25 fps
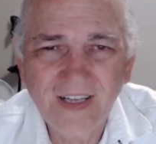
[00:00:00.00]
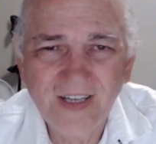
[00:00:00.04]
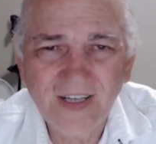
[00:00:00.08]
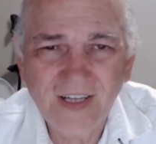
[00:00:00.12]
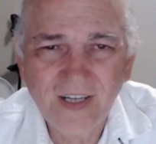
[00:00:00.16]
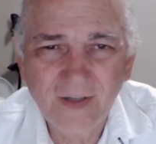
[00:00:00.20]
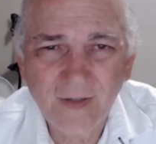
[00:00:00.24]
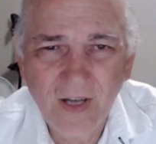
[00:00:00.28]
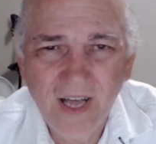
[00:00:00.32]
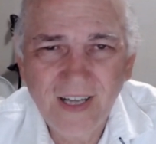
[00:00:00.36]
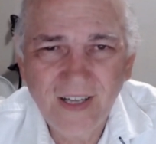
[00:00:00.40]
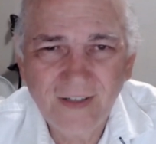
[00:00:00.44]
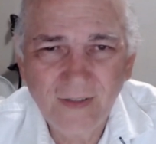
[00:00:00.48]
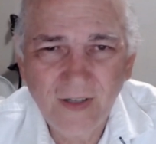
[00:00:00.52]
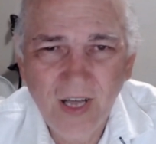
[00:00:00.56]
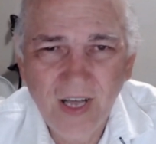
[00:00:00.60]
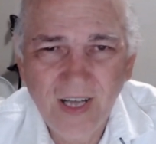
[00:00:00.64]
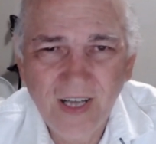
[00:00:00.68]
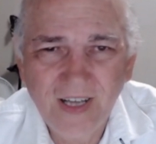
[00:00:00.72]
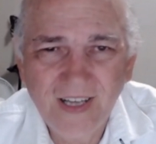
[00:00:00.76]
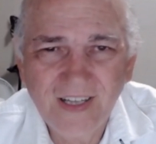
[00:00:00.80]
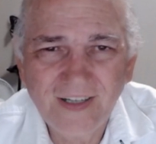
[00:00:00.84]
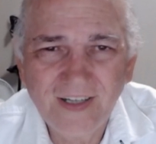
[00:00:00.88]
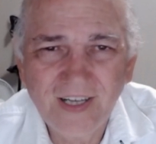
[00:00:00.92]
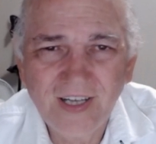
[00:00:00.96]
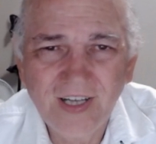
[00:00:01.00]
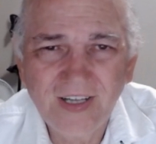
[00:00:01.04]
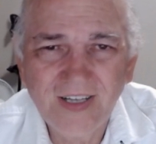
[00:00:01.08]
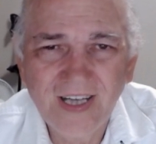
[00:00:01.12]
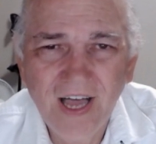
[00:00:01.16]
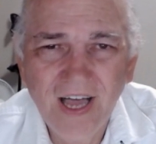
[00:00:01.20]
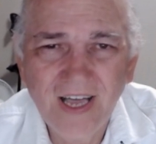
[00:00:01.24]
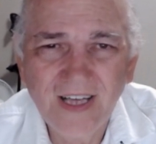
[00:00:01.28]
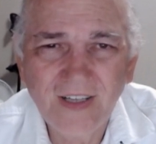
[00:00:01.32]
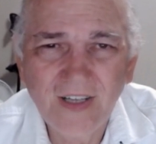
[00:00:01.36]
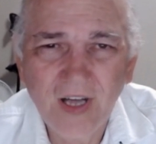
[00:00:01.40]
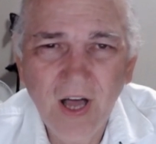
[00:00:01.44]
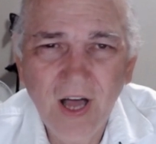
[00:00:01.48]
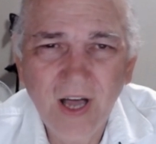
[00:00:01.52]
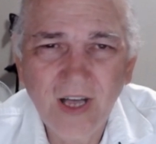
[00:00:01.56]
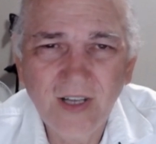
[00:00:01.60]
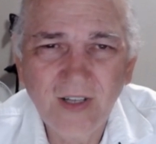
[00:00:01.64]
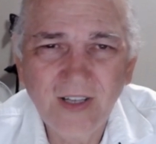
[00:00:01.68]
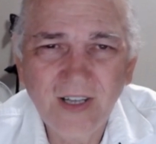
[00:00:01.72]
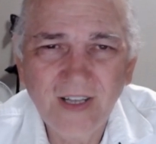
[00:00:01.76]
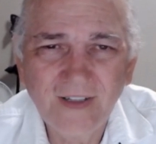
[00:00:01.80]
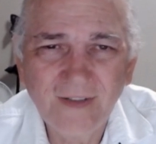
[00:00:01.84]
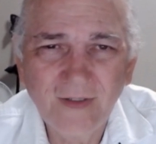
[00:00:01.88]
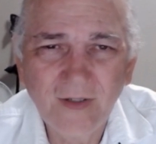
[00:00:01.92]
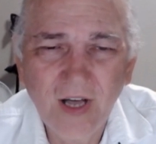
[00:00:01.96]
The best part is our data
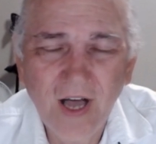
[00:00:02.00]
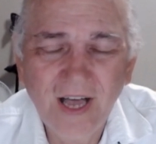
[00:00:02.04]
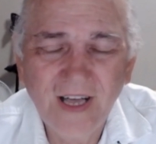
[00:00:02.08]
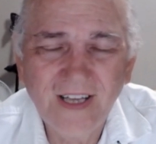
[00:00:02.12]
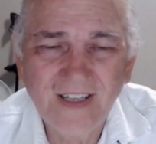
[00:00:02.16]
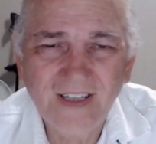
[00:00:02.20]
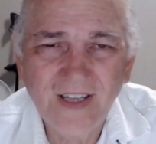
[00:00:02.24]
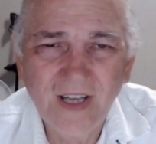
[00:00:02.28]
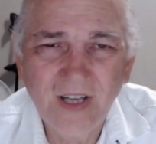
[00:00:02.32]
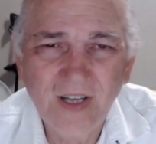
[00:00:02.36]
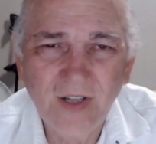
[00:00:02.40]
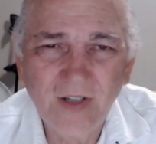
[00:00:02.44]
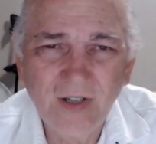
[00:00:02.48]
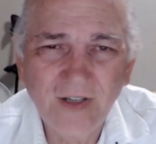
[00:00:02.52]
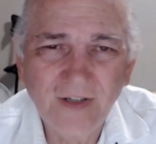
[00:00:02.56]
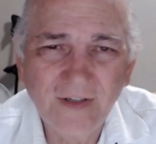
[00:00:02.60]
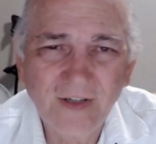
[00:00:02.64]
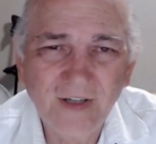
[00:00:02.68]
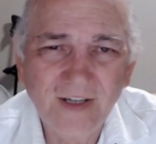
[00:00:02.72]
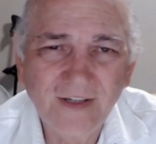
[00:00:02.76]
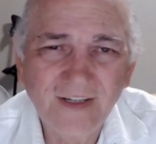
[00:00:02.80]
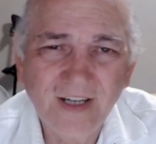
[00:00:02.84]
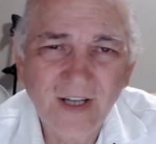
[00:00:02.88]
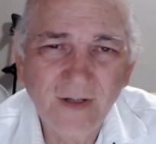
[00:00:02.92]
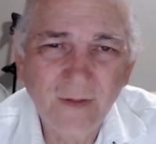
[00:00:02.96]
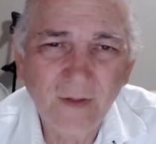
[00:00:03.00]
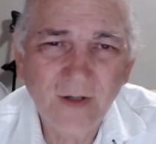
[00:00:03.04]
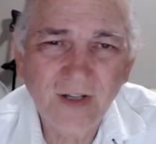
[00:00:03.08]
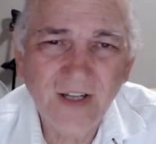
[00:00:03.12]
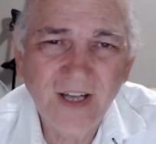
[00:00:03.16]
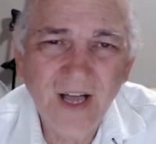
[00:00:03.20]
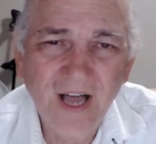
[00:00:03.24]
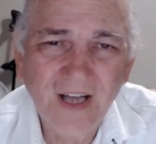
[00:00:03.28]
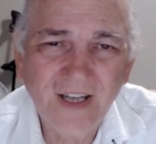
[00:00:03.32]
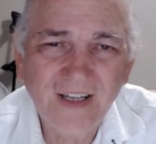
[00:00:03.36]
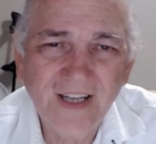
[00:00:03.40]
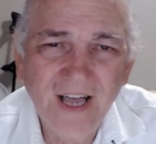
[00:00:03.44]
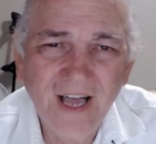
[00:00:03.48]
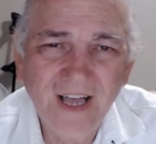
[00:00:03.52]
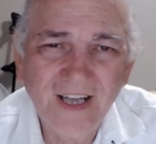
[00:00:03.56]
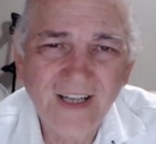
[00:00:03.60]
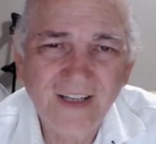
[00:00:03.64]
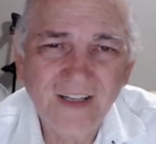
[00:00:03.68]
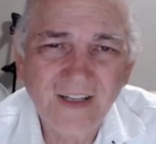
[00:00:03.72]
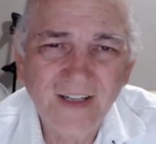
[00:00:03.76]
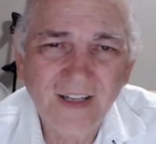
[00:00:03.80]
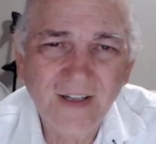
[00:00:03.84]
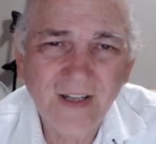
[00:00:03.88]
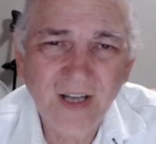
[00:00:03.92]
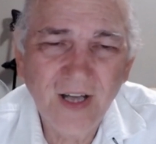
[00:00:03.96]
logger is priced at over 50%
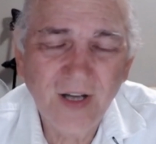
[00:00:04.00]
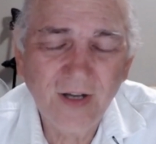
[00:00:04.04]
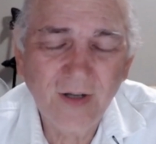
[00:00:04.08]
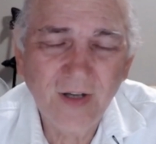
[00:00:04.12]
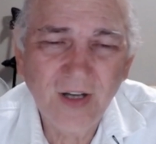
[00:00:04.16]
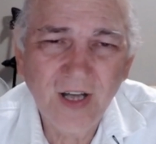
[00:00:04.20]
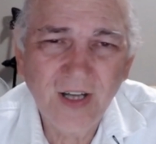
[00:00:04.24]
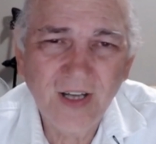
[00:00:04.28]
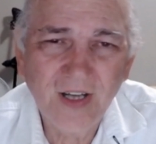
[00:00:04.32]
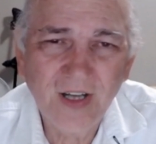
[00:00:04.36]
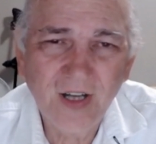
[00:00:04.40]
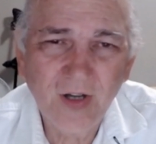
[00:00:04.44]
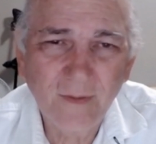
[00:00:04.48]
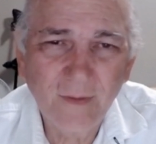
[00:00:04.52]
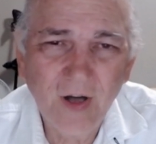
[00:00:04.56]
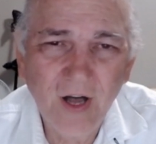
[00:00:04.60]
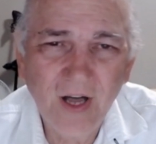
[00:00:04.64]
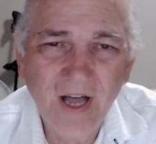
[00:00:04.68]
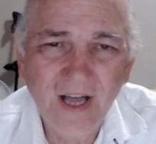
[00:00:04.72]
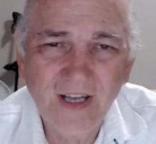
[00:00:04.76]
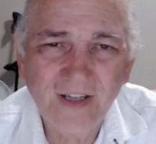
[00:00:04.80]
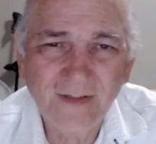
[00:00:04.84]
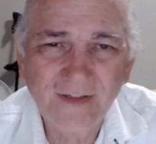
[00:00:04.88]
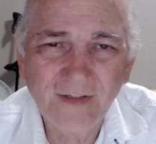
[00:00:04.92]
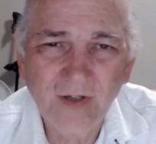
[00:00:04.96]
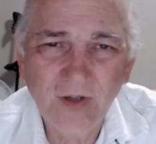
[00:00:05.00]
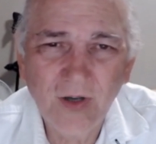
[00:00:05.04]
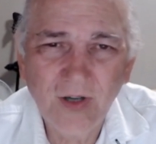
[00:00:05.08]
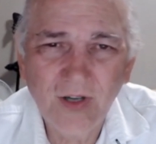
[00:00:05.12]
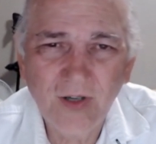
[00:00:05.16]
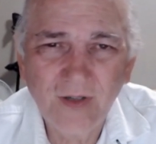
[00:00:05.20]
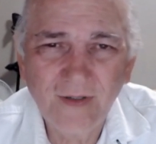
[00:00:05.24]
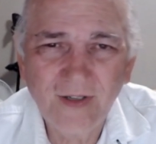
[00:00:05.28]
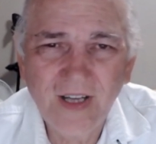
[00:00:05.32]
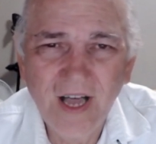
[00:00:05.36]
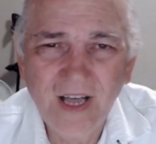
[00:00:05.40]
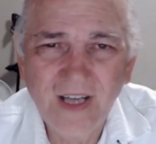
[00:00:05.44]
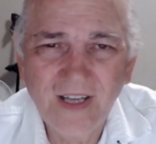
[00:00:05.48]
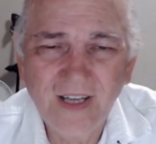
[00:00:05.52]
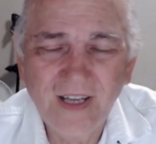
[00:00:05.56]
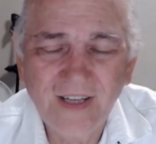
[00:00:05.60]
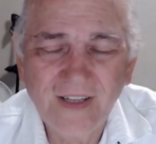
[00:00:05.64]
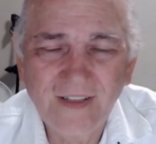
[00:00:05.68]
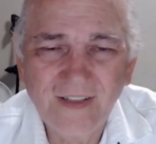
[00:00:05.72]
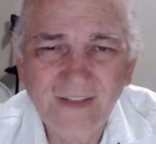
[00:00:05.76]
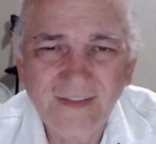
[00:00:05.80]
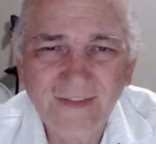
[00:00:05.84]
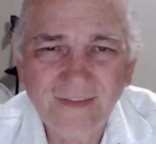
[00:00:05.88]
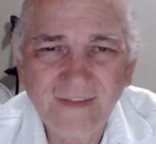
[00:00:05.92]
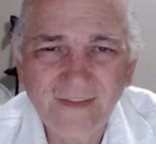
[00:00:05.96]
less than the original Market Forge printer,
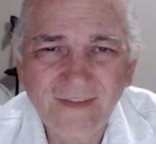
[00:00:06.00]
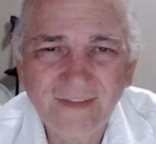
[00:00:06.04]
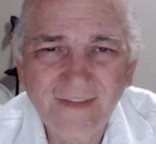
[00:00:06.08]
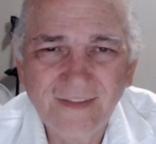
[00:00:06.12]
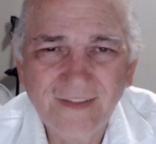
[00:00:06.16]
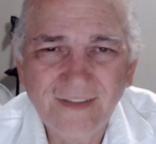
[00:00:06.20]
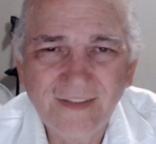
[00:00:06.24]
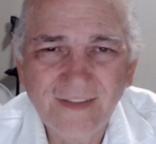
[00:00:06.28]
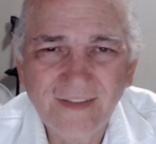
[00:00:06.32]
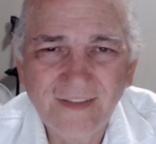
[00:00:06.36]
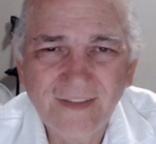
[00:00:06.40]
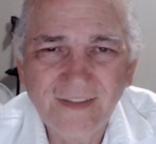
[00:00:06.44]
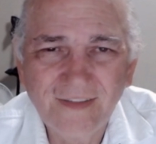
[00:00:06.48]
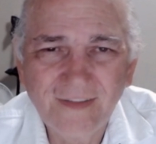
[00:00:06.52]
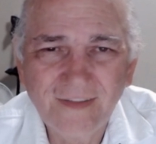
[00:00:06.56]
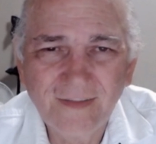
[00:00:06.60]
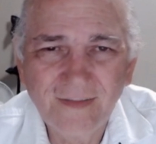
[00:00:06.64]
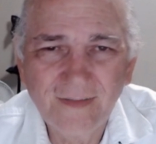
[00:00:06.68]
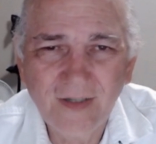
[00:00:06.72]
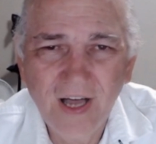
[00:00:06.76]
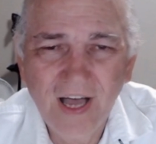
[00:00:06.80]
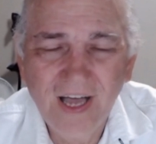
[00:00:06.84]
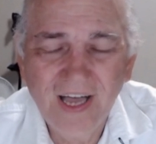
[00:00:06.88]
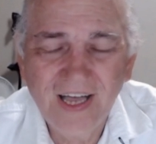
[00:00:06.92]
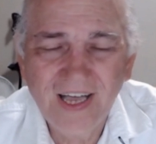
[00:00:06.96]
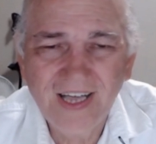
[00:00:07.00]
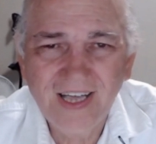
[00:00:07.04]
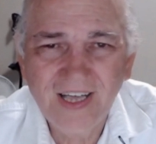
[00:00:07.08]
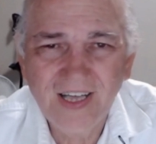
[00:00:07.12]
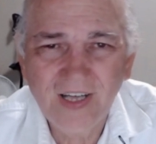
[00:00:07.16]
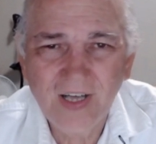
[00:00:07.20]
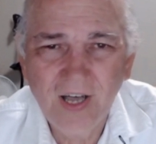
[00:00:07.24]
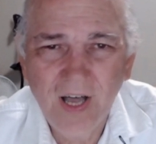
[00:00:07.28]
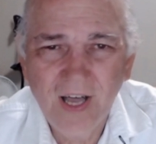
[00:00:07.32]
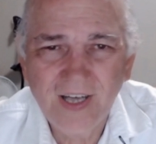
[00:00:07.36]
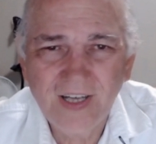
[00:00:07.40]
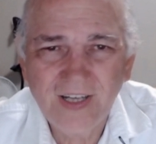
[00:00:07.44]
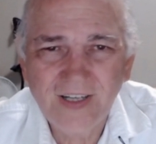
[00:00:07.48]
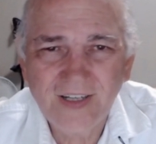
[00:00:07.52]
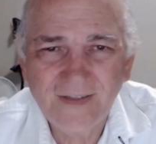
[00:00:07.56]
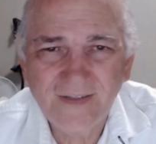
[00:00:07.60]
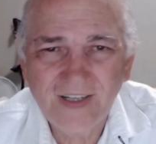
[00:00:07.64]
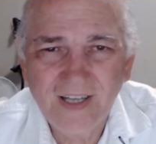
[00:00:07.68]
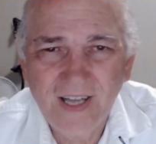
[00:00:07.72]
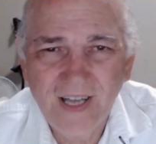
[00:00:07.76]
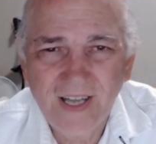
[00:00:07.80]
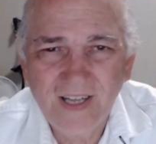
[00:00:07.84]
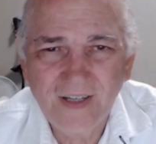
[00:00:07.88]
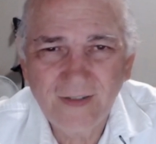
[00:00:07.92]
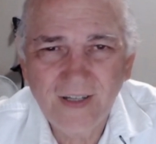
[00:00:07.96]
making it a
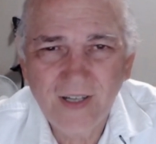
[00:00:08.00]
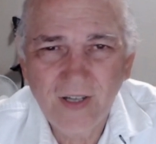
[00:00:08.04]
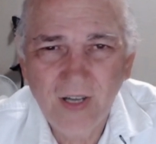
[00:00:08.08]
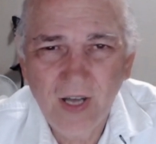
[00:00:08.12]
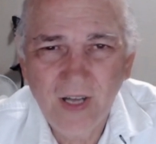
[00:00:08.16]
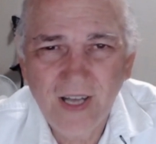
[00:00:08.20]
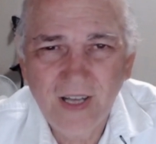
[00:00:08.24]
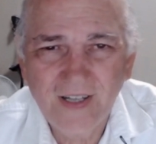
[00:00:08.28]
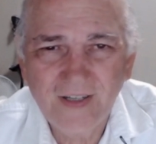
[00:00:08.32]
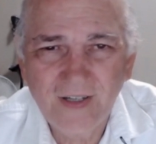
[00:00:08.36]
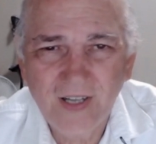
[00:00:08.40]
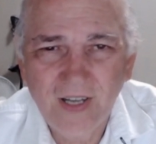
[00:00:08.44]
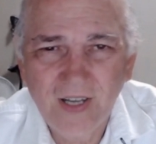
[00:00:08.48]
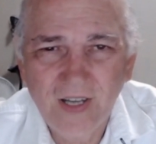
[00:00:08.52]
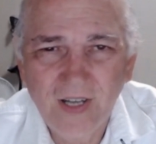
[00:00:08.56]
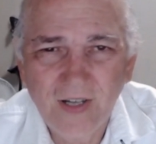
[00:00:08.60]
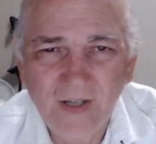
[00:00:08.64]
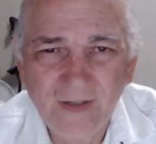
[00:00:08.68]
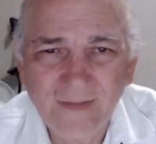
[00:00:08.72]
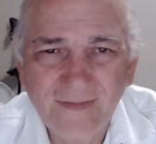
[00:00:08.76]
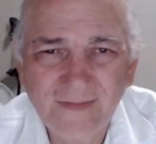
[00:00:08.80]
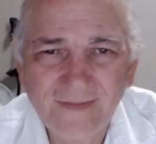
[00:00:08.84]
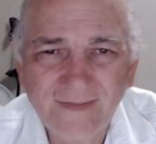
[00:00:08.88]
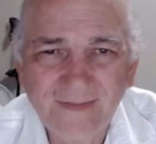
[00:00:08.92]
cost-effective choice for you.